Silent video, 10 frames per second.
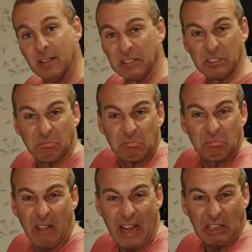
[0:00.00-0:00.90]
Just
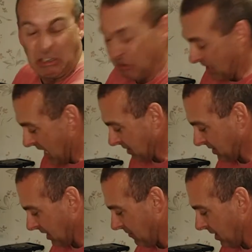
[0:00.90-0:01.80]
out of curiosity,
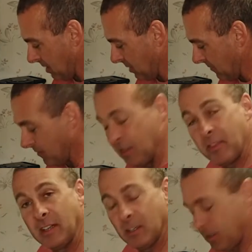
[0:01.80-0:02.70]
I figured it'd be a fun
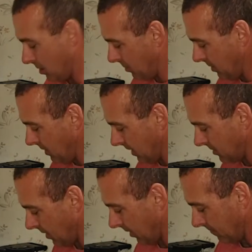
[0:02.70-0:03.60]
thing to do. What do you guys think?